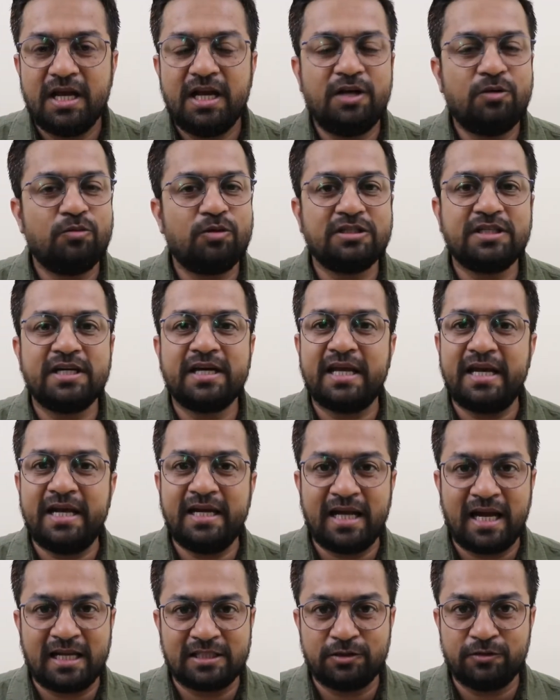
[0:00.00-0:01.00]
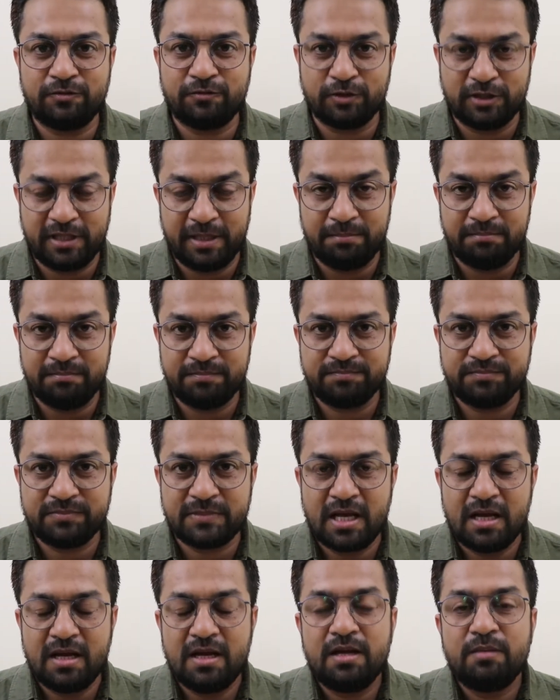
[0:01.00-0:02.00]
It was a great asset for them.
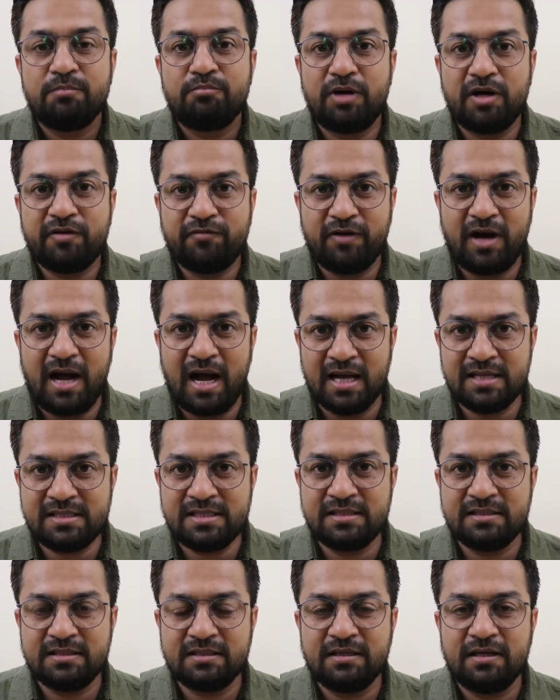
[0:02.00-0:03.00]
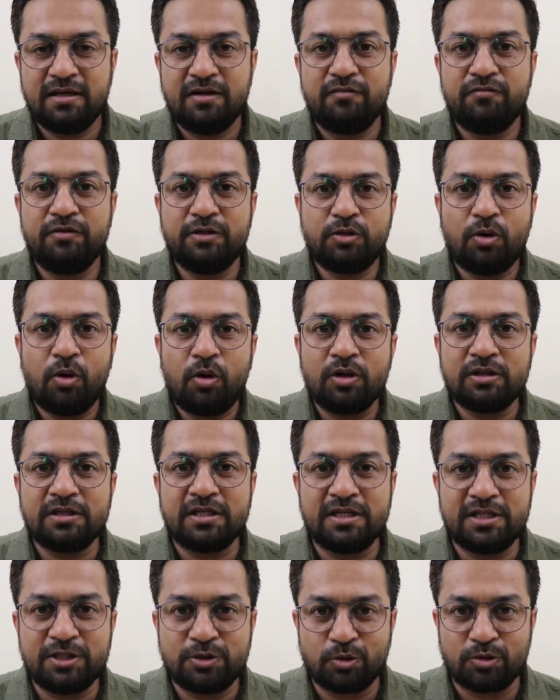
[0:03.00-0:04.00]
But for us, with all
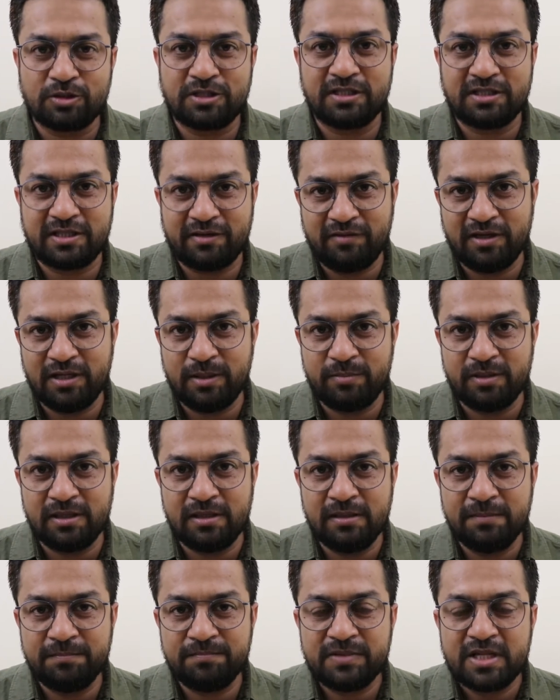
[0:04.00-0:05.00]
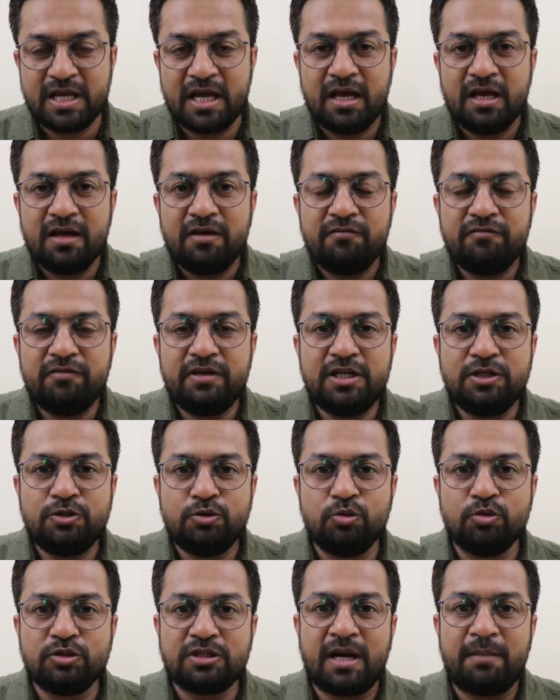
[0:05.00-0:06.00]
the resources available, we
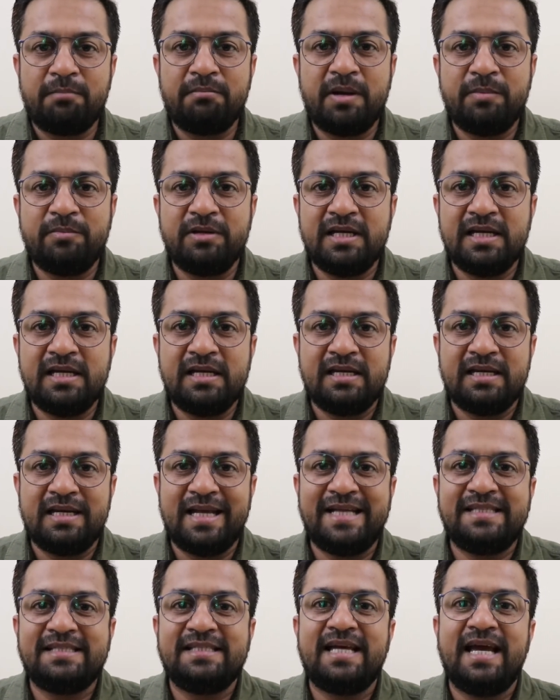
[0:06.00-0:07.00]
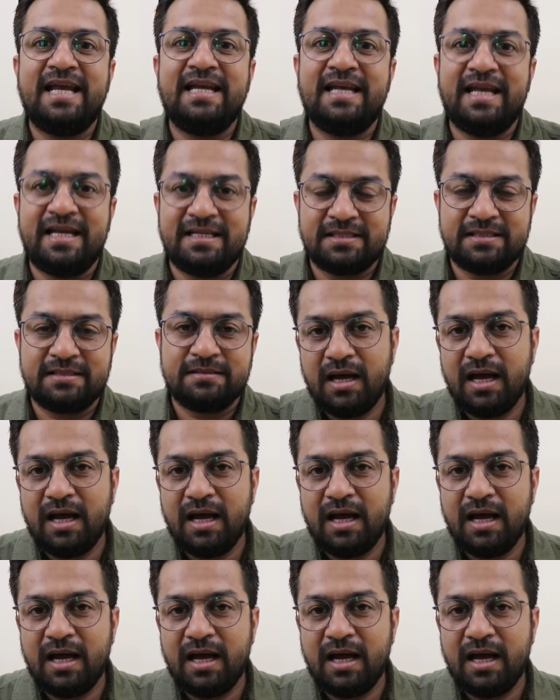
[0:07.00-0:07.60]
use our memory less and less.